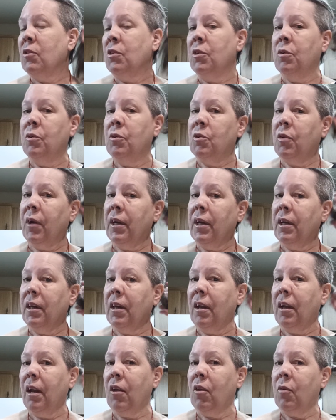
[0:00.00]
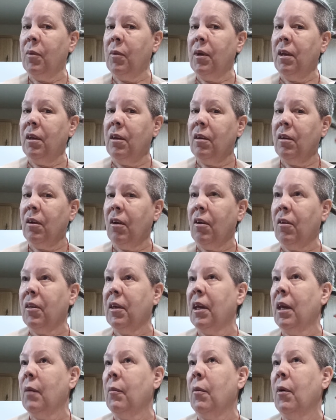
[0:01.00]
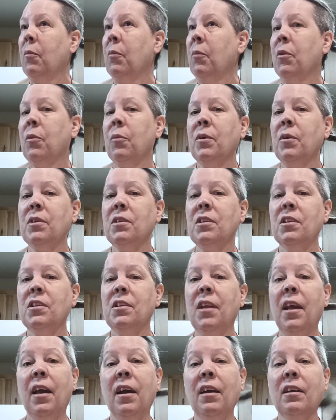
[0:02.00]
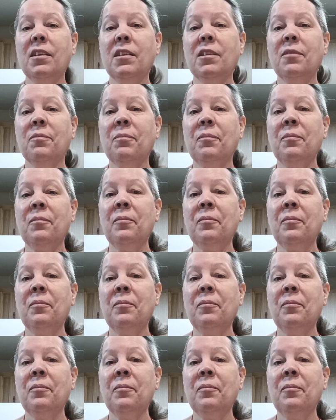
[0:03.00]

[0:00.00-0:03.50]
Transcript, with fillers: to try and get Halloween, and all I came home with was snacks.